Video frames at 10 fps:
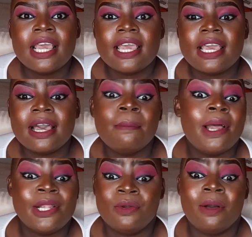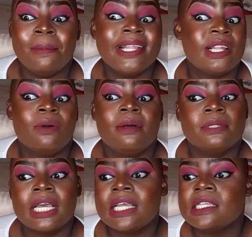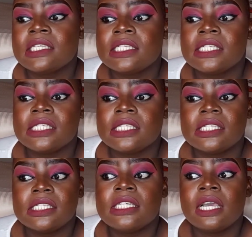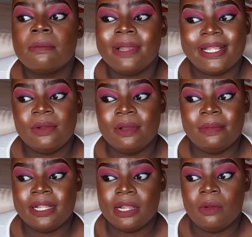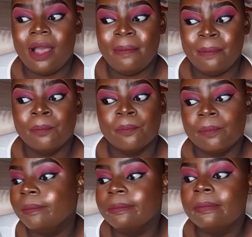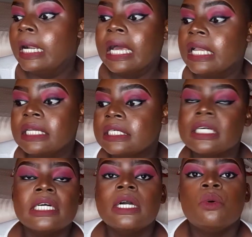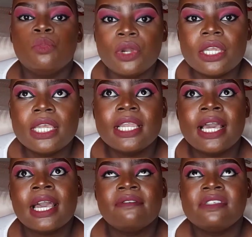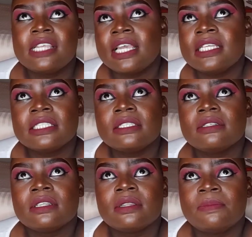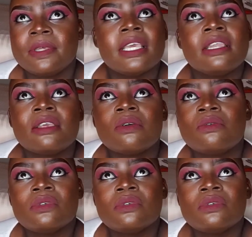ingaphandle kwamandla wami, guys, ingaphandle kwamandla wami, like working, like I've said in the beginning,